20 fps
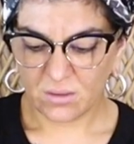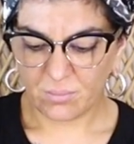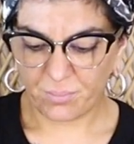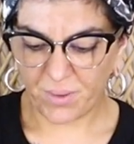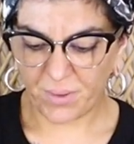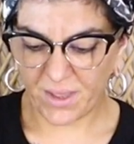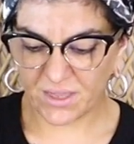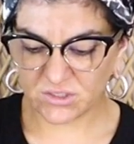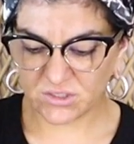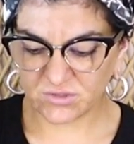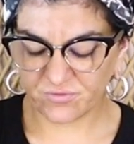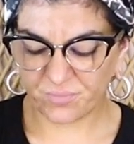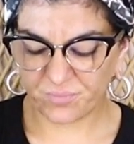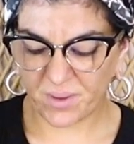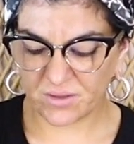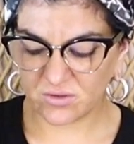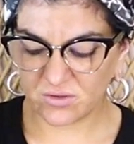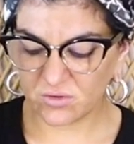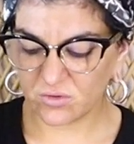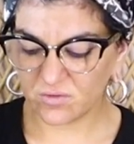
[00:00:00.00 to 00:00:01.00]
Page of
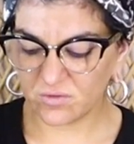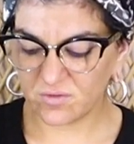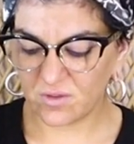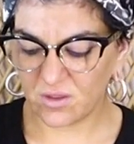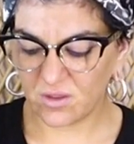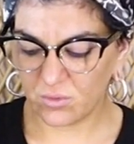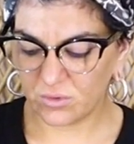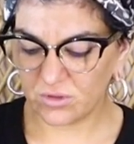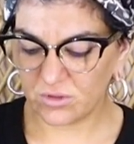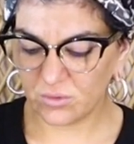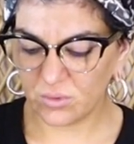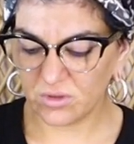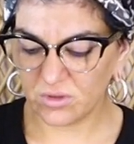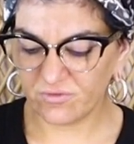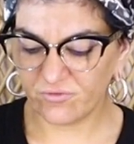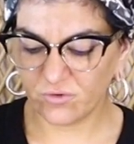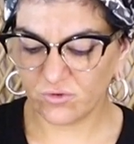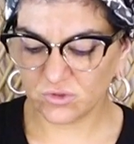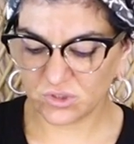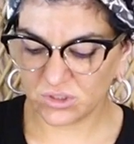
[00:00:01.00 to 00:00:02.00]
Pentacles here with the Wheel of
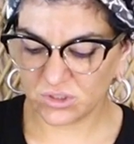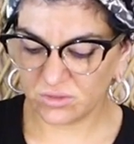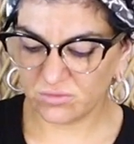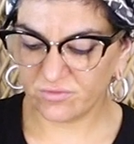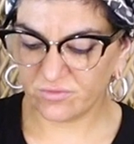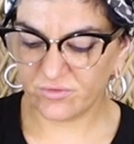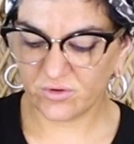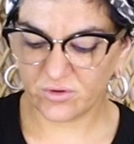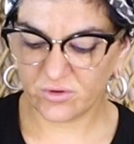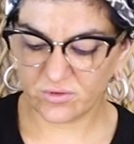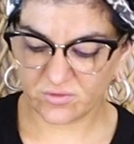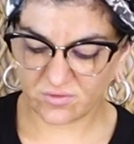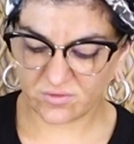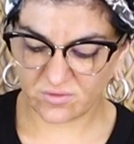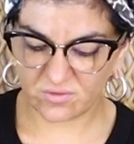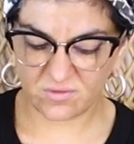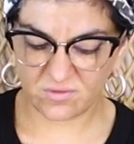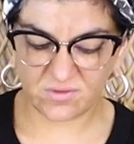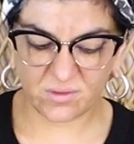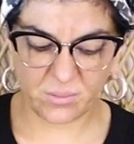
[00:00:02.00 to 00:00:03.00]
Fortune in reverse,
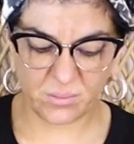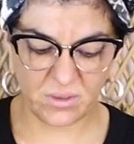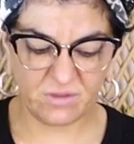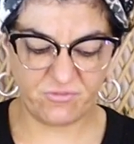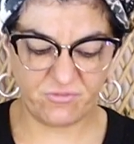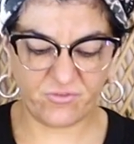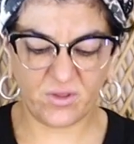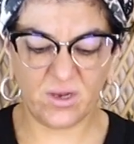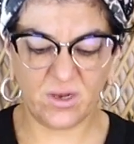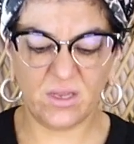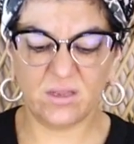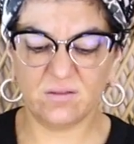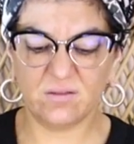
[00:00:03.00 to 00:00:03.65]
similar feeling.